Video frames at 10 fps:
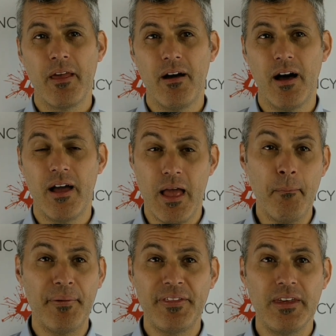
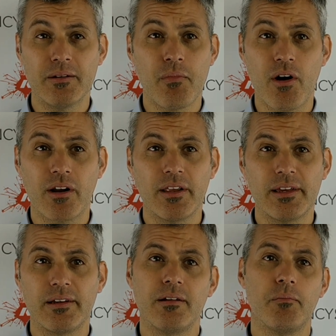empathy in
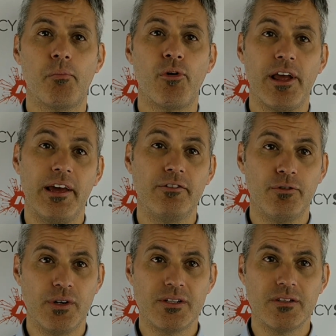marketing, brand,
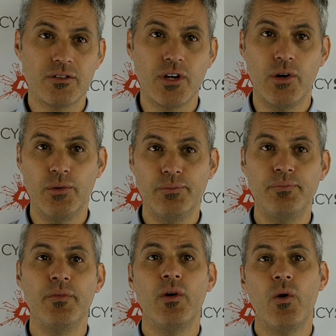voice, and
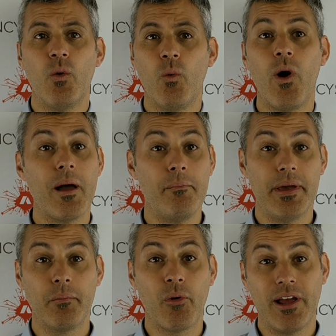tone, why
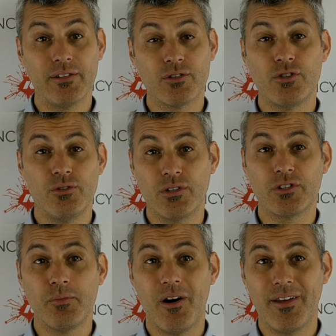big brands are choosing
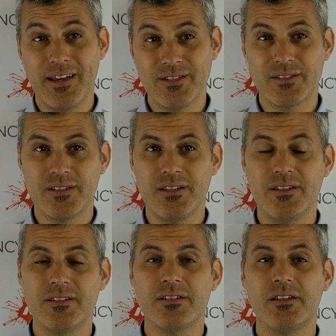small
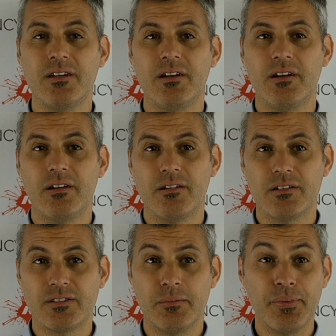agencies.
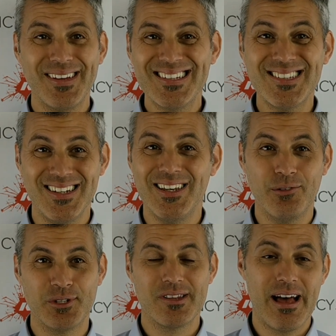Simplicity
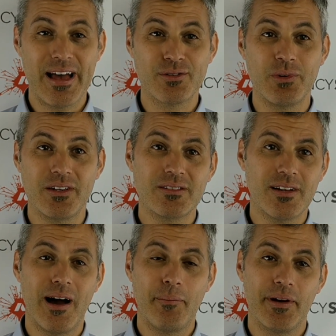was last week's
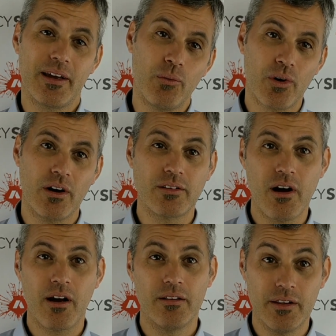topic, and we're going to
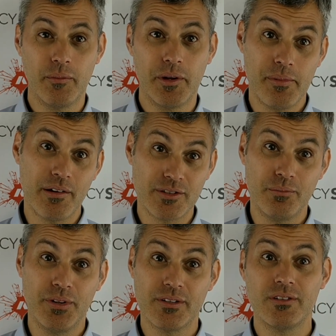talk a little bit about
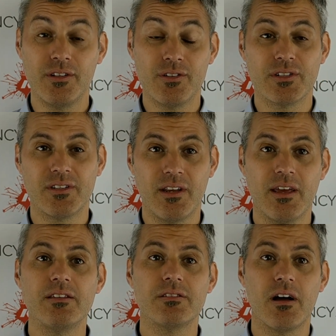simplicity during
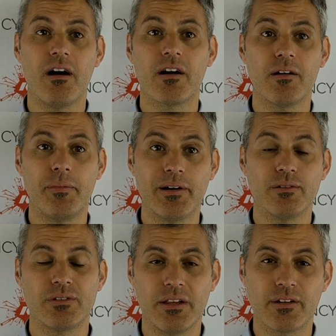today's talk
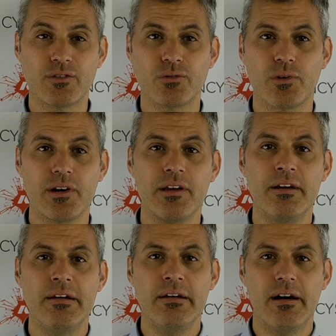about telling a story.
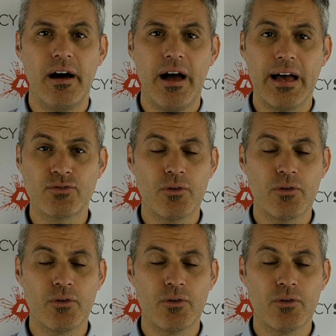As a